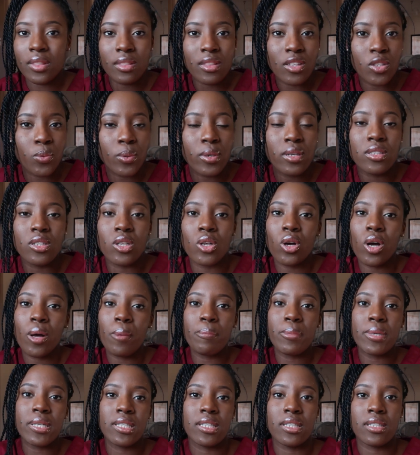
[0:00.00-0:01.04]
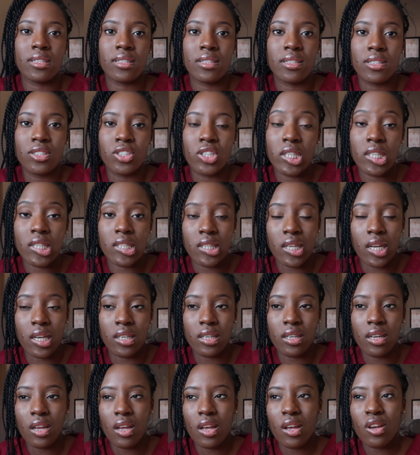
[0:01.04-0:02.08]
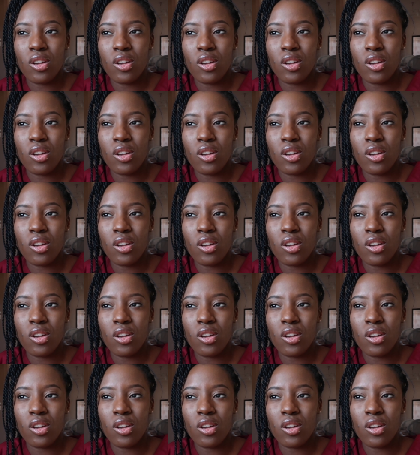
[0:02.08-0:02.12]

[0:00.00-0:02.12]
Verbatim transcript: this one is incompetent do you understand